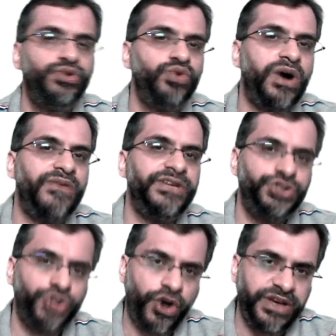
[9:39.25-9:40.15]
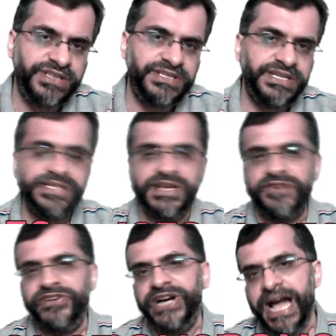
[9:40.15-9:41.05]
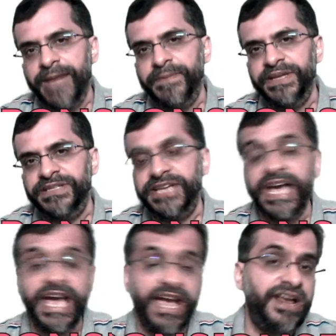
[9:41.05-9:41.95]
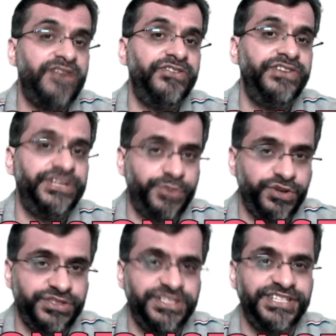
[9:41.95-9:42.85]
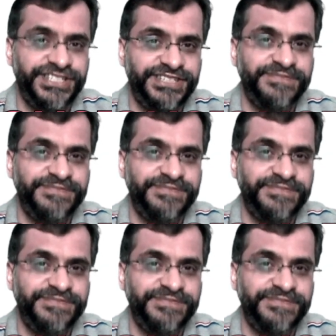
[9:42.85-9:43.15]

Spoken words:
to our choices, our habits, and our responses.